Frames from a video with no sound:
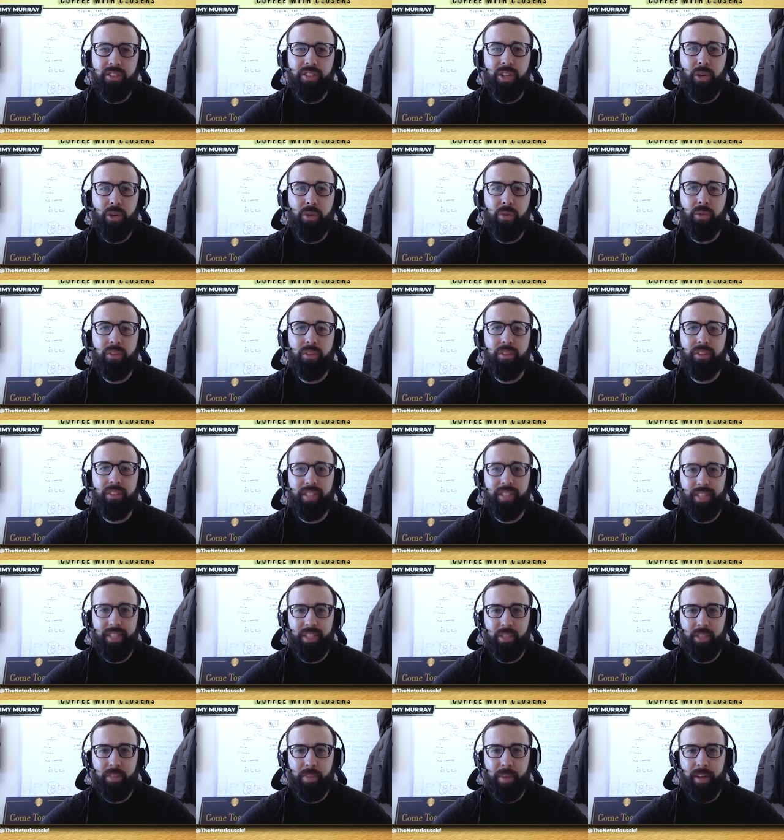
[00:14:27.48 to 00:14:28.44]

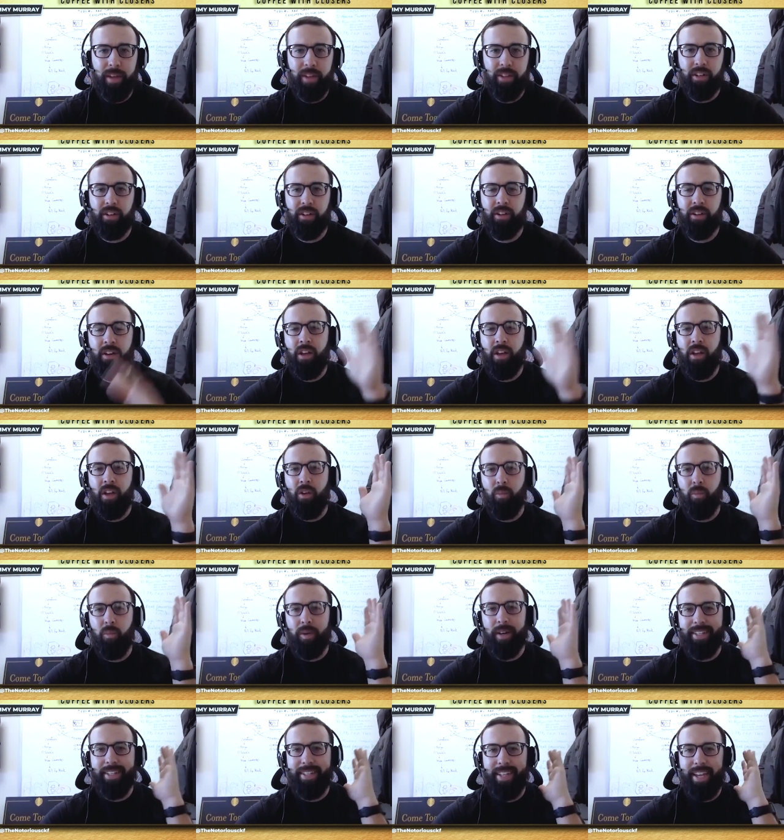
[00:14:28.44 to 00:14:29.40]
Z-Inspector,
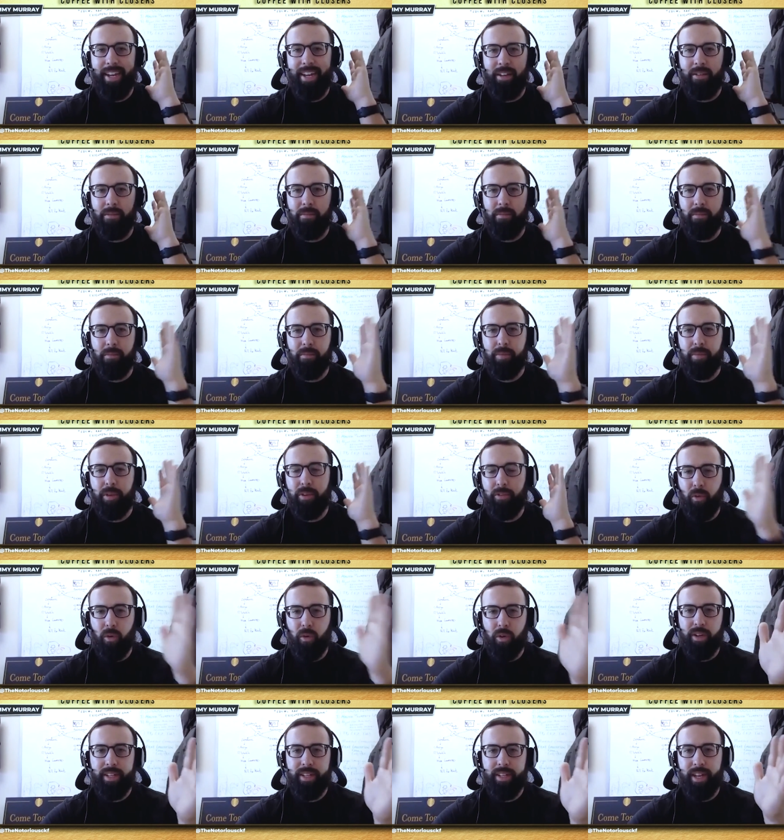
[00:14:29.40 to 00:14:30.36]
before a
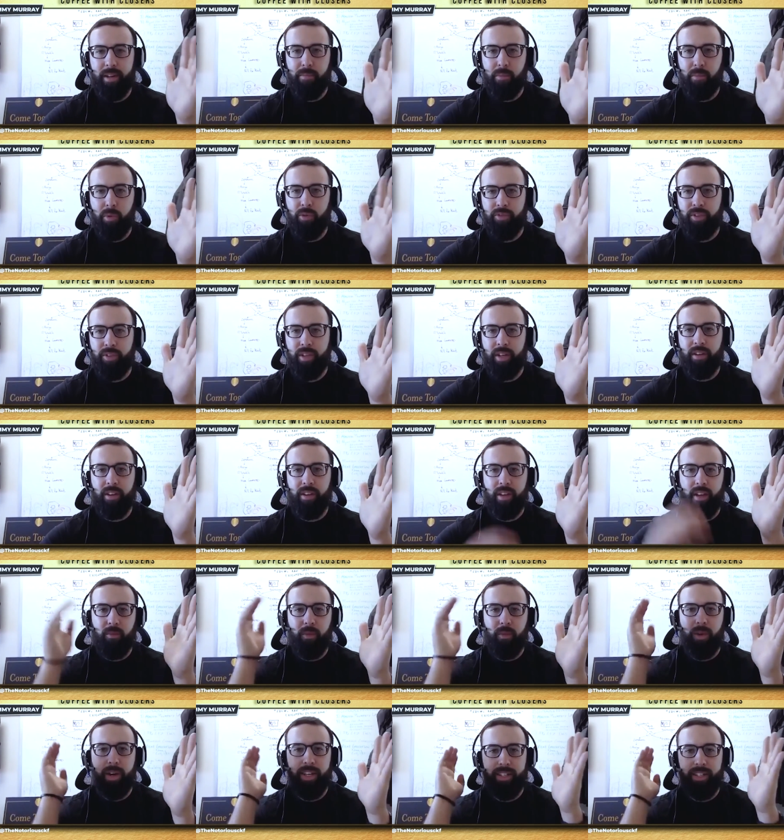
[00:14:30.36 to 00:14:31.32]
tenant moves in and when a
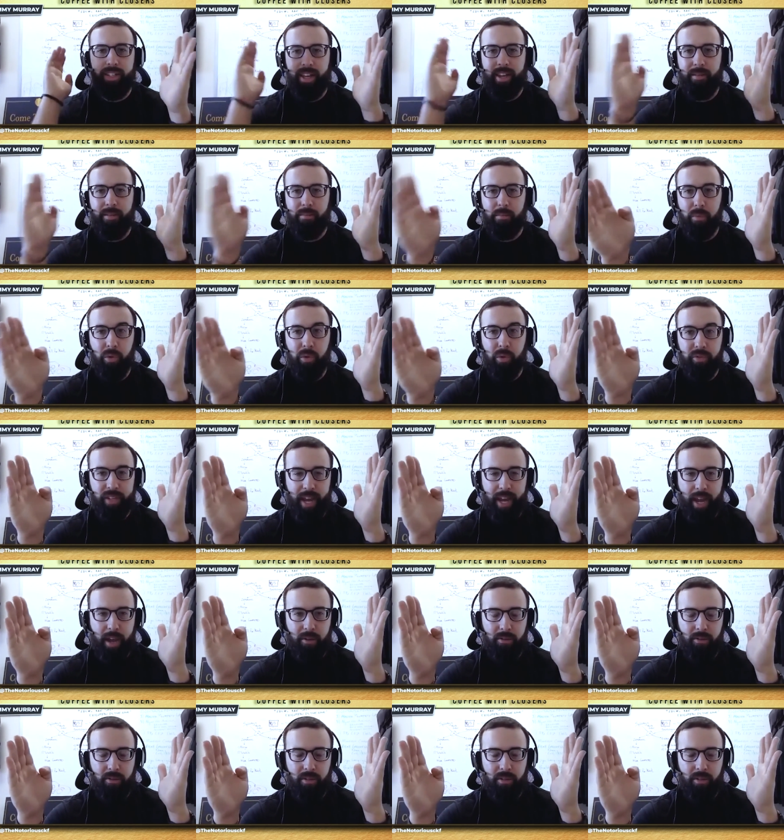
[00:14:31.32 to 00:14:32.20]
tenant moves out,